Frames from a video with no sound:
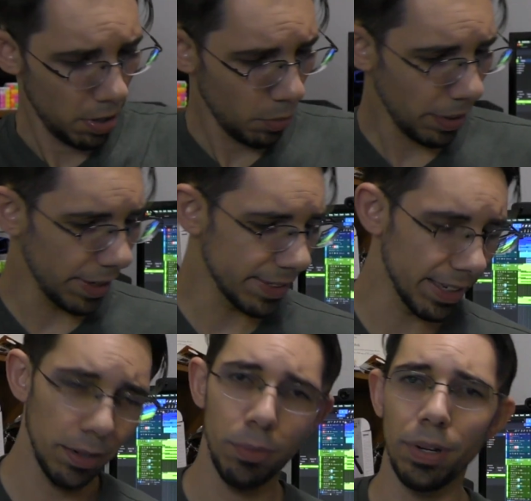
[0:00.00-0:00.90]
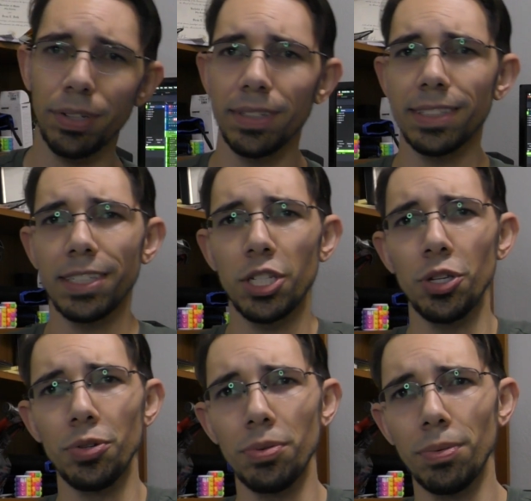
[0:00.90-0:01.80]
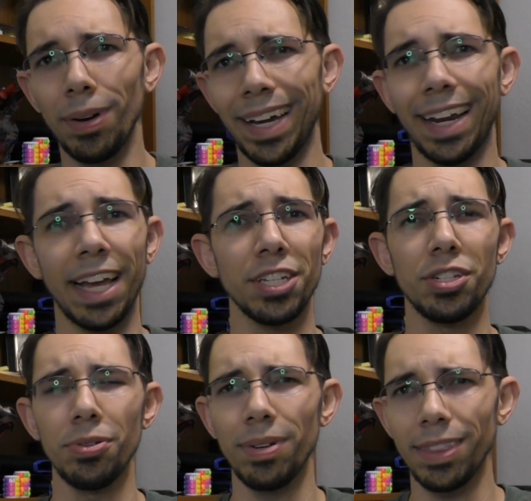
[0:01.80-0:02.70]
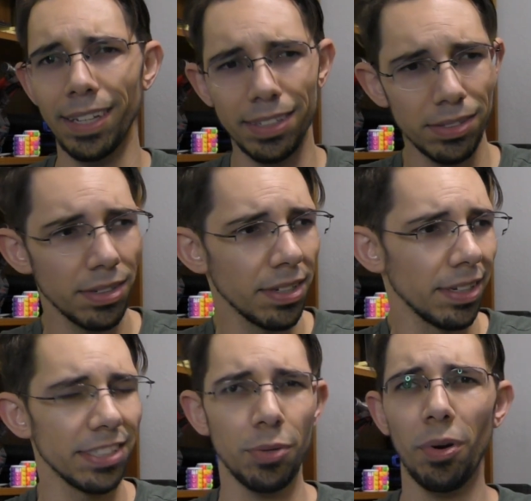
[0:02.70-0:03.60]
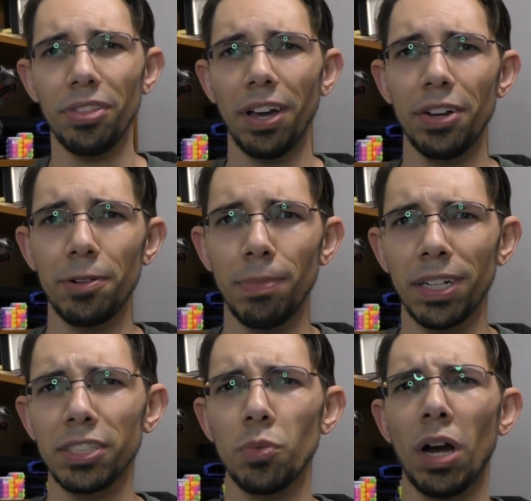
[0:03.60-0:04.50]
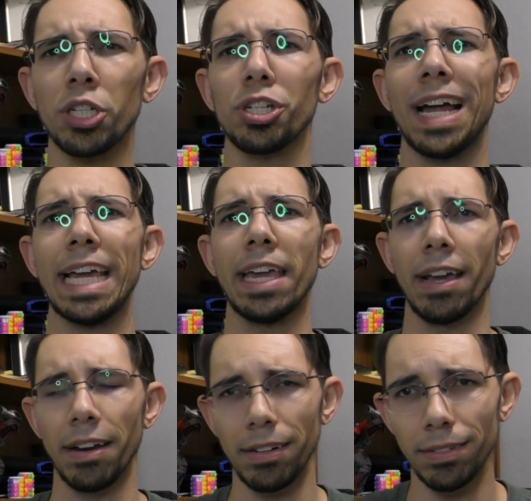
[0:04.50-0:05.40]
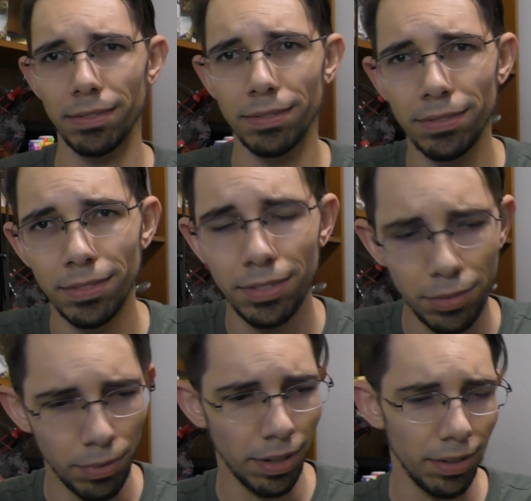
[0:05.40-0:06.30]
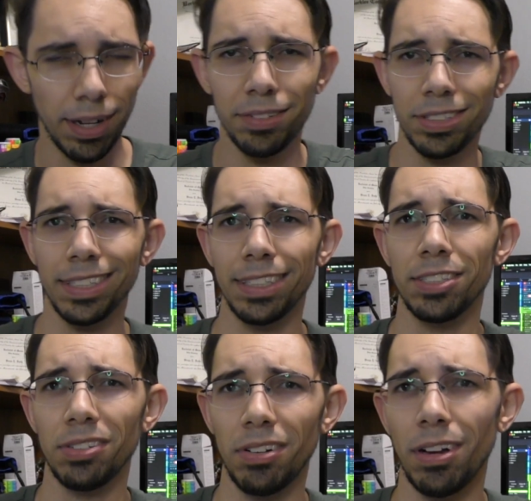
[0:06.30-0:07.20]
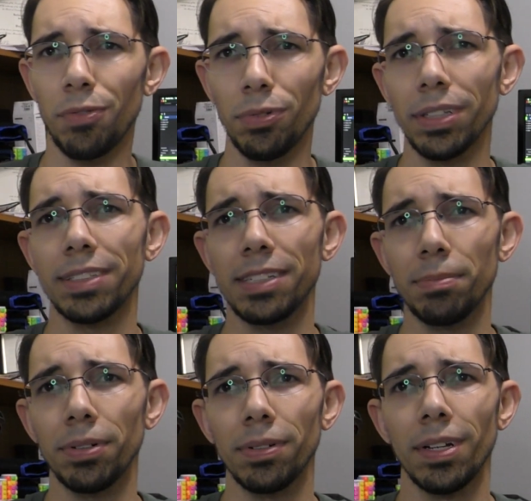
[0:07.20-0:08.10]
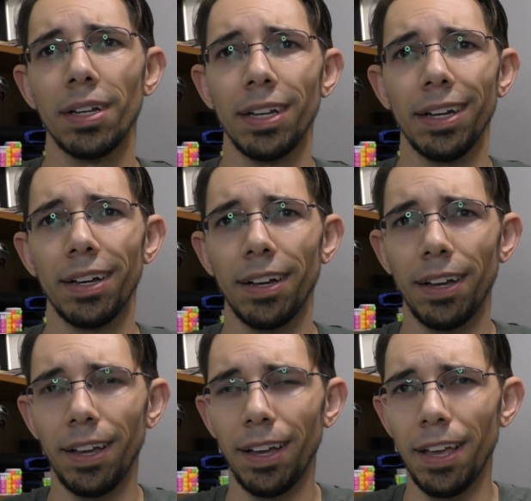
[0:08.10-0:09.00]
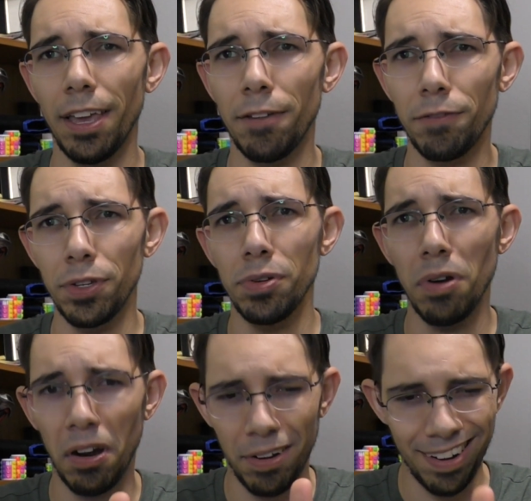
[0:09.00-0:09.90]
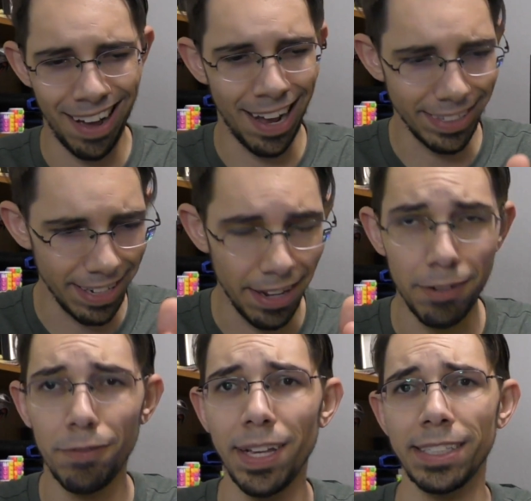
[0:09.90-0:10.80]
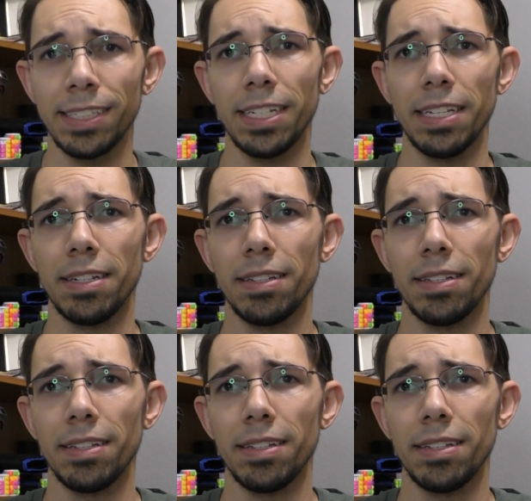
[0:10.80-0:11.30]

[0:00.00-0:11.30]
What is it? What does it do? What can I do with it? Is it worth $100 and why should I care? Well, I'm just going to start off really simple. If you are not invested